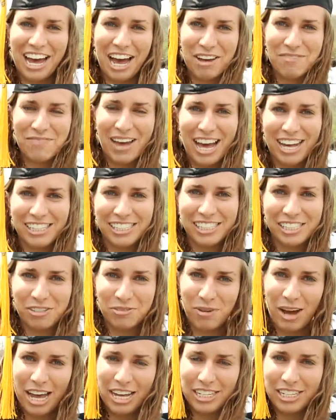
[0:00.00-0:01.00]
I'm
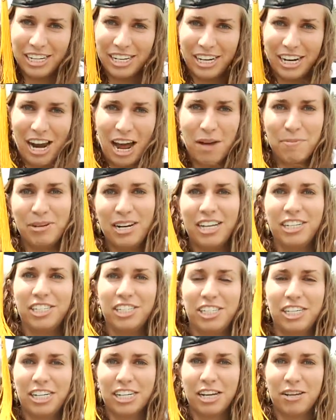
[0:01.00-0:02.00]
Allison Wilder. I'm an
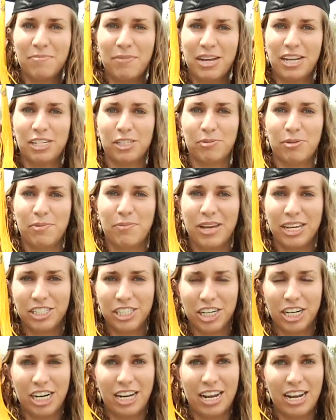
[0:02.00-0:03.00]
engineering and management
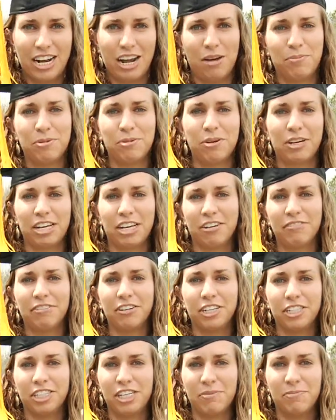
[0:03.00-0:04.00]
major and I'll be
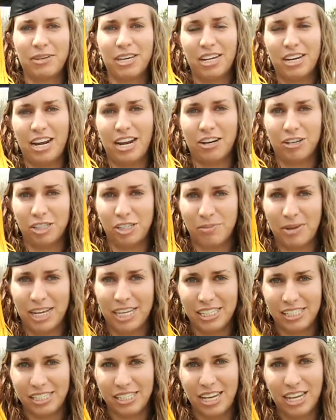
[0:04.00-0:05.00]
working for Timken
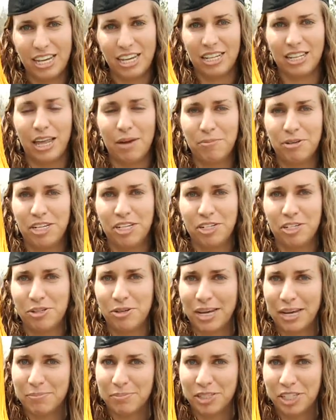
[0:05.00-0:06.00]
Aerospace in Lebanon,
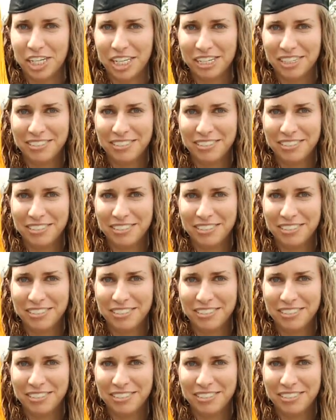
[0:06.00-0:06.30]
New Hampshire.